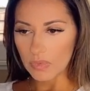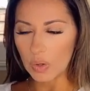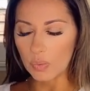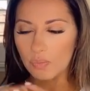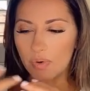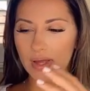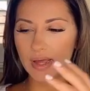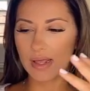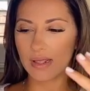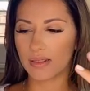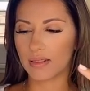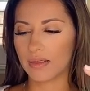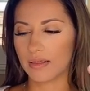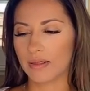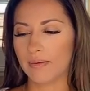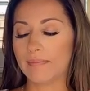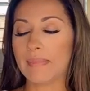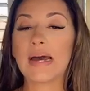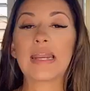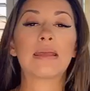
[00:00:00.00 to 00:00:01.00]
with
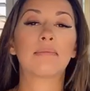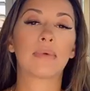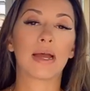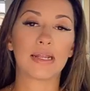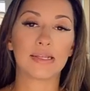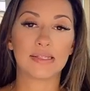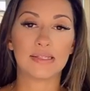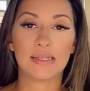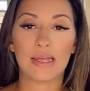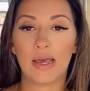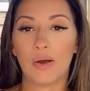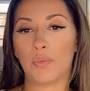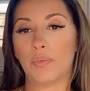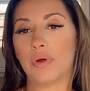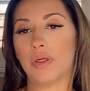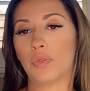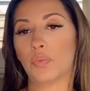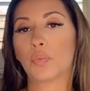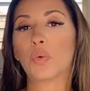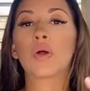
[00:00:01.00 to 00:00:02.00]
money mindset,
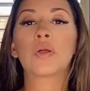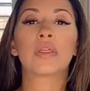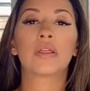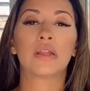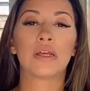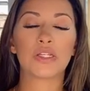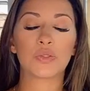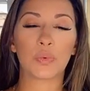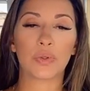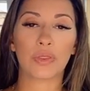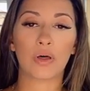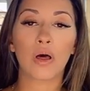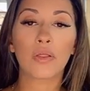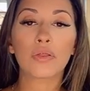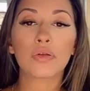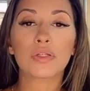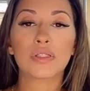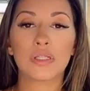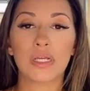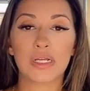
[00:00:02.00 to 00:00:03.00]
with worthiness, with all
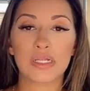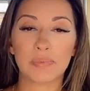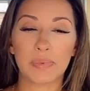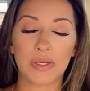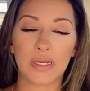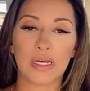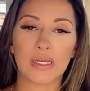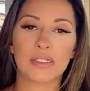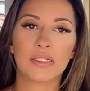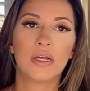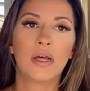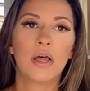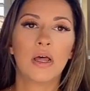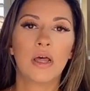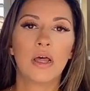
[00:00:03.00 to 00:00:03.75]
those things, because